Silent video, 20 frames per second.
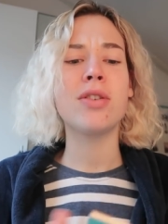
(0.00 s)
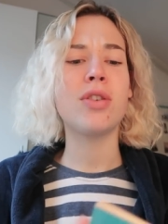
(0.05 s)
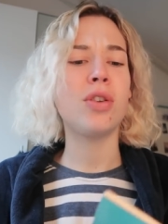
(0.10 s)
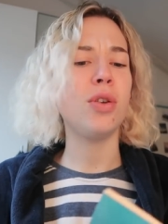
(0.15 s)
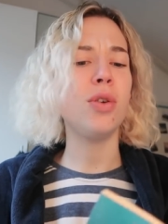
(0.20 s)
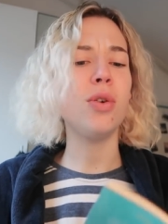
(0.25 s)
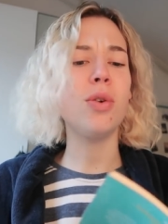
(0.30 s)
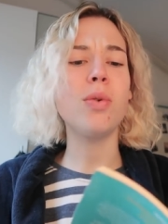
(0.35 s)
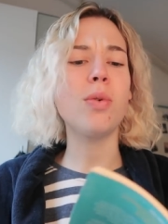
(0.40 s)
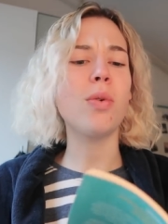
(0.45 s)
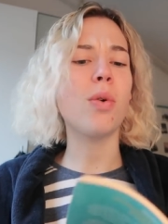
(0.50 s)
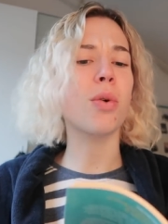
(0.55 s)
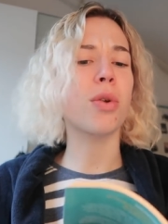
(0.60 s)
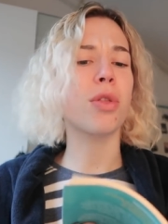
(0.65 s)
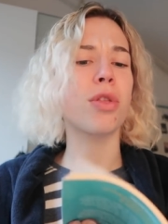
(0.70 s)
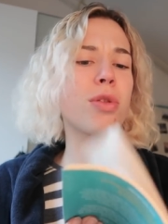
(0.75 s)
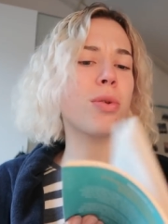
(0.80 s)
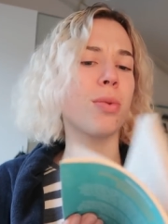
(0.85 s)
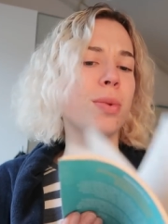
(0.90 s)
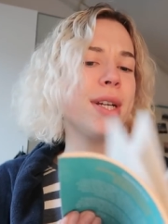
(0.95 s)
two or
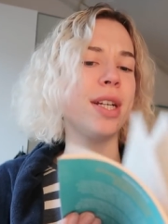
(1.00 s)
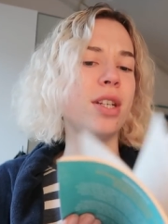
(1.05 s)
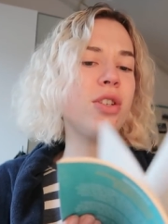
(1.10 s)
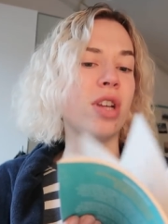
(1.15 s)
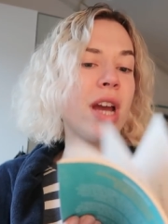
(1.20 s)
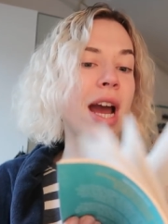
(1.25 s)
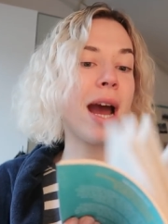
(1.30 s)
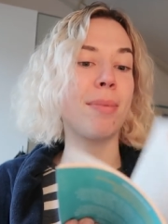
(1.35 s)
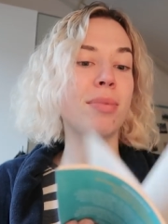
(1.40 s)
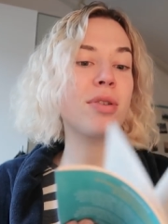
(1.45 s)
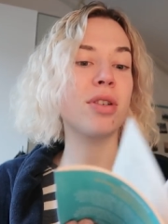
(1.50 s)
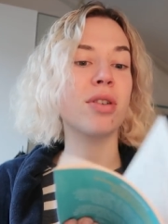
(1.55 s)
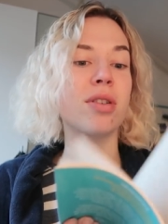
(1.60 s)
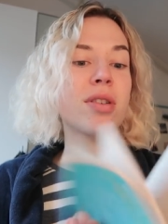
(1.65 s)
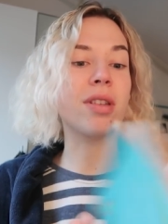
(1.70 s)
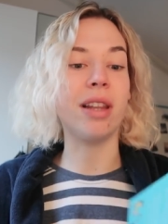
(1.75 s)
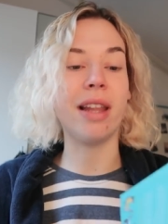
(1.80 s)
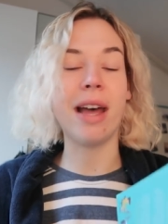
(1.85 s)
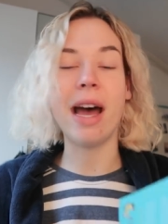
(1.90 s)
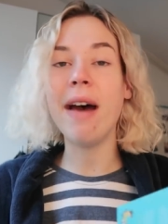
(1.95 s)
three chapters
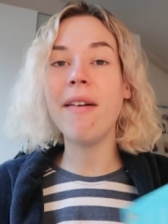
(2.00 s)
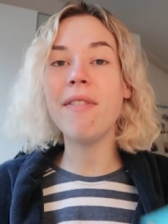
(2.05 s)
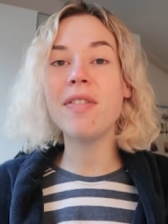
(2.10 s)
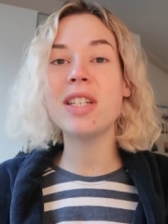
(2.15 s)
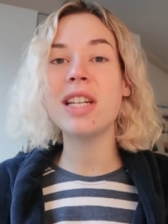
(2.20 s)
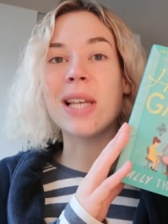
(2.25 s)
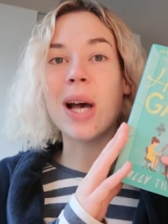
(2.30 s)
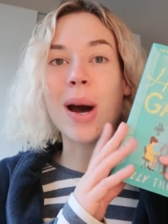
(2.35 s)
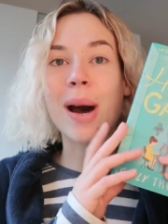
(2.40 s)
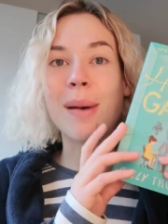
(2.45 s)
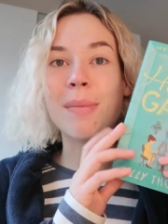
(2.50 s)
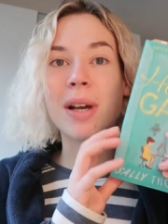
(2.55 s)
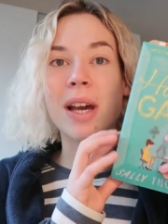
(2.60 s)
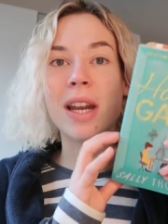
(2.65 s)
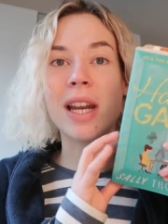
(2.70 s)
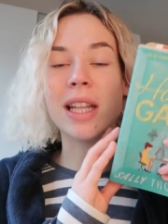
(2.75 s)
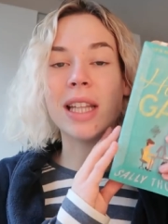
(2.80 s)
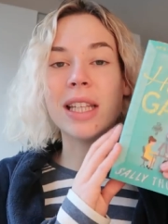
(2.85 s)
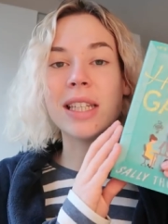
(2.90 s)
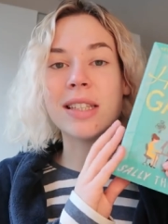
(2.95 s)
left so i'm
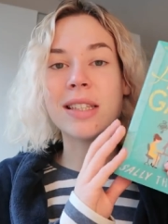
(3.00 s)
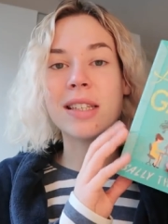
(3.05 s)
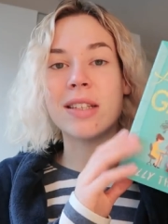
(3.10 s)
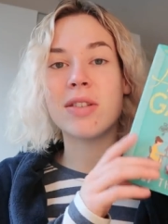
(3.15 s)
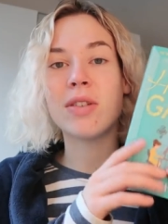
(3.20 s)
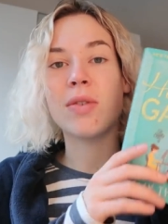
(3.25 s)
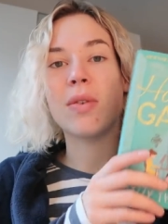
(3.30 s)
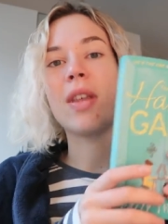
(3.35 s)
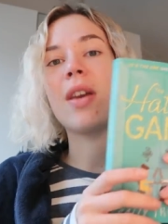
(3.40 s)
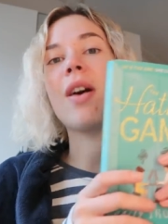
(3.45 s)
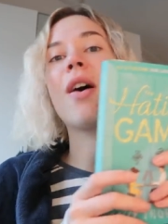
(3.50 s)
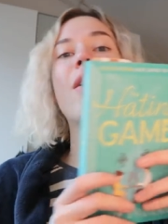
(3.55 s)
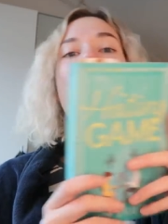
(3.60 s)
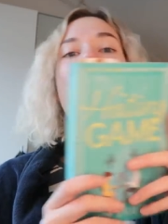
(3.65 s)
gonna listen to the